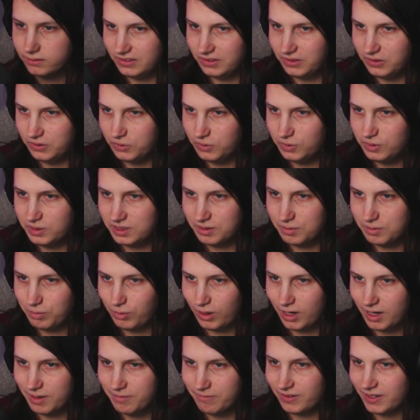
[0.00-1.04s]
Using
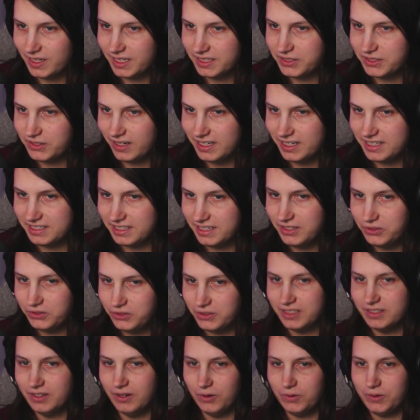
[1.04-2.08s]
prime
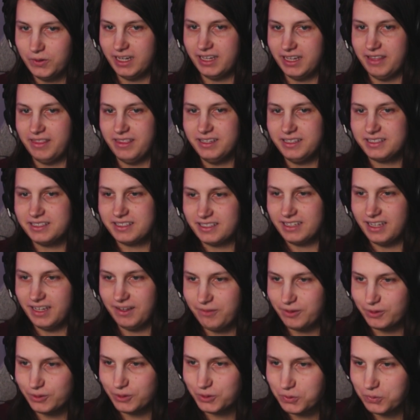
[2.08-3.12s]
factorization. Okay,
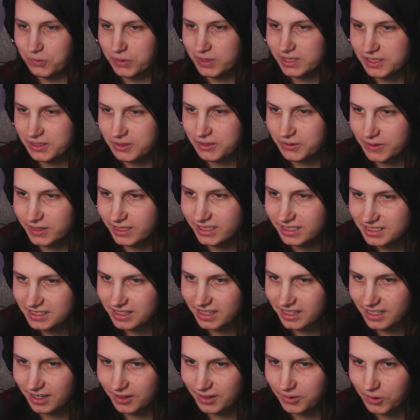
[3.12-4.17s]
if there's a way to do this,
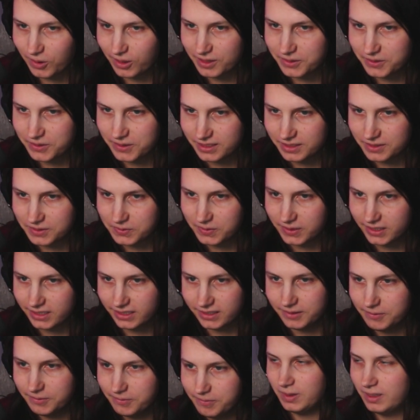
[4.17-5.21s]
then I want to do it this
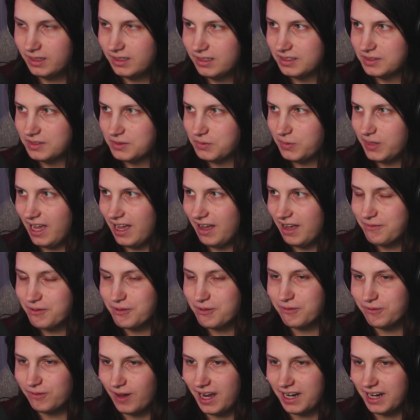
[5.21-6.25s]
way. Because we have the
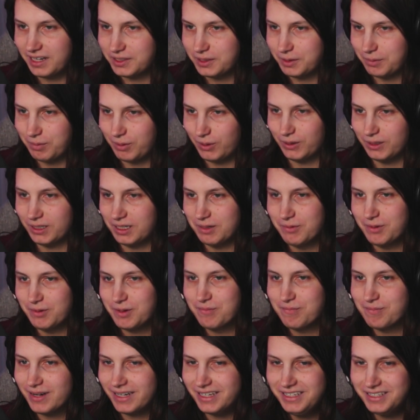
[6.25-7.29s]
factor program, we
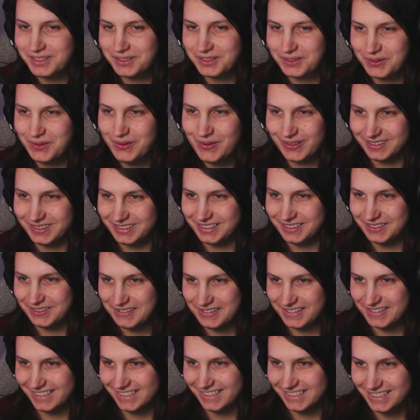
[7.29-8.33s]
might as well
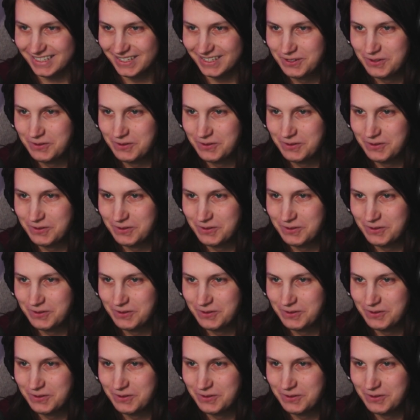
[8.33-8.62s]
use it.